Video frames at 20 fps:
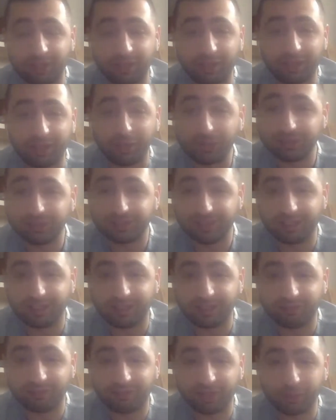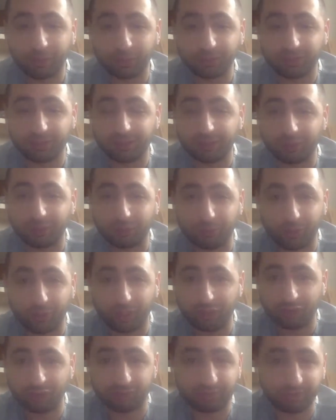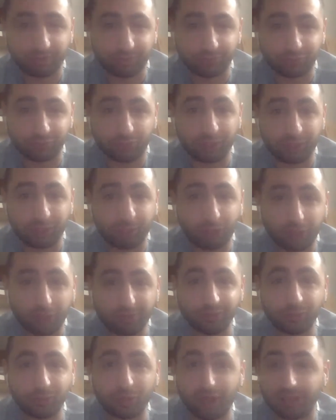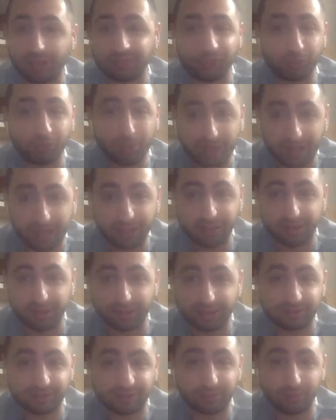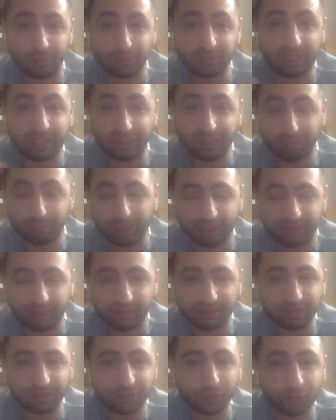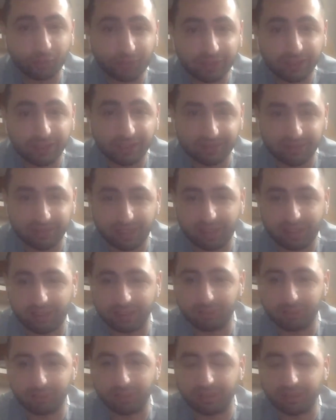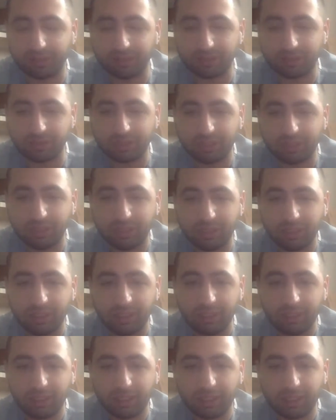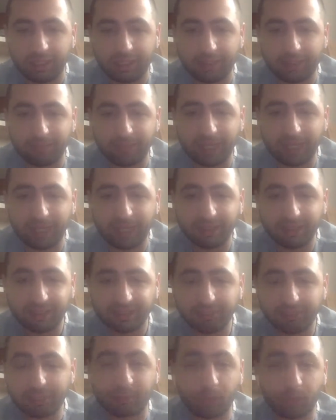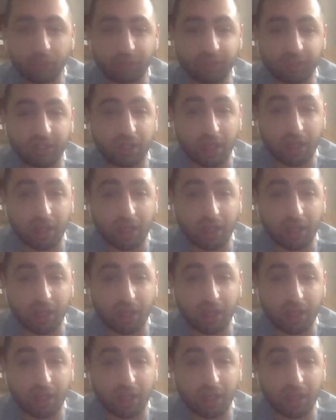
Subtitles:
I always say that if I were to not do podiatric medical school, I'd probably do osteopathic as opposed to allopathic. And the reason I say that is because I like to be a part of a